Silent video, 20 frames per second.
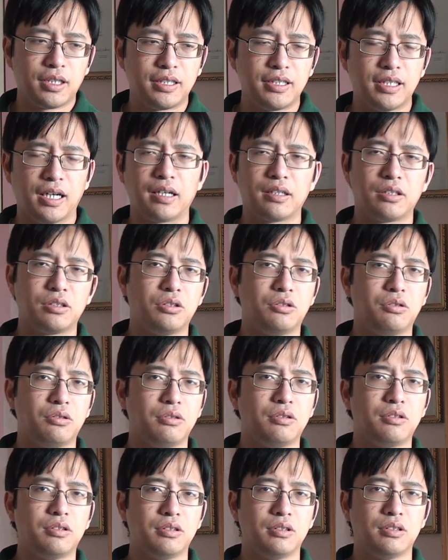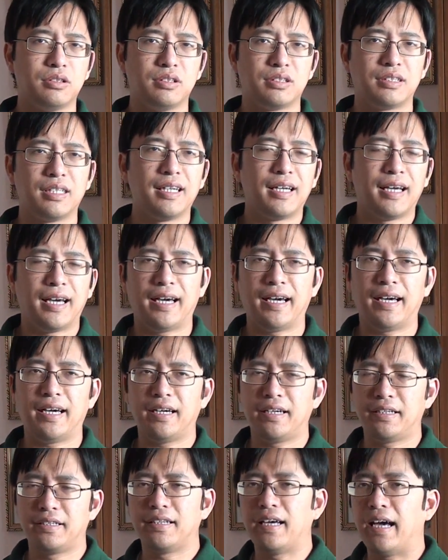young shooters
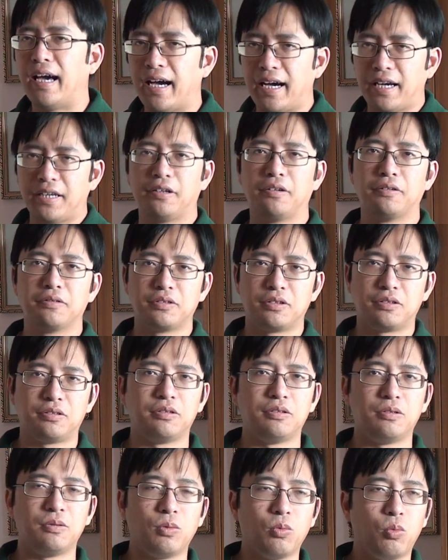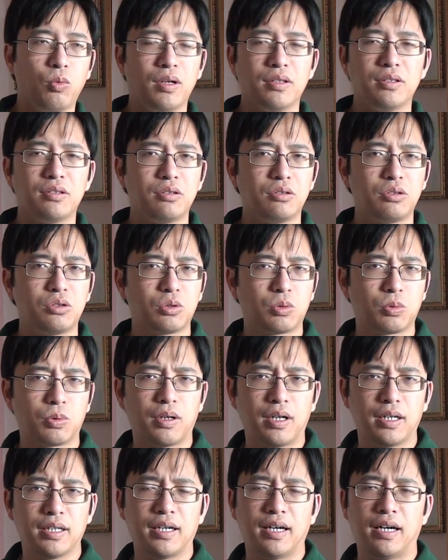and adults who want to
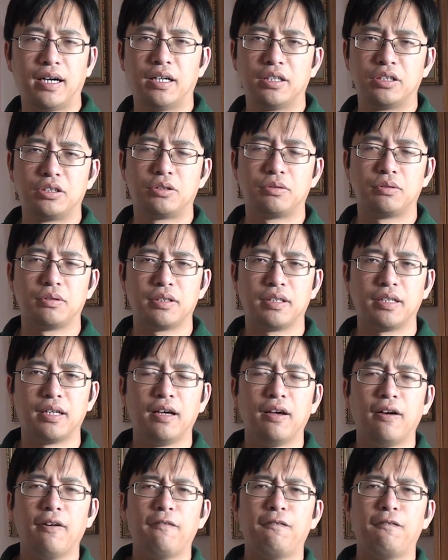try archery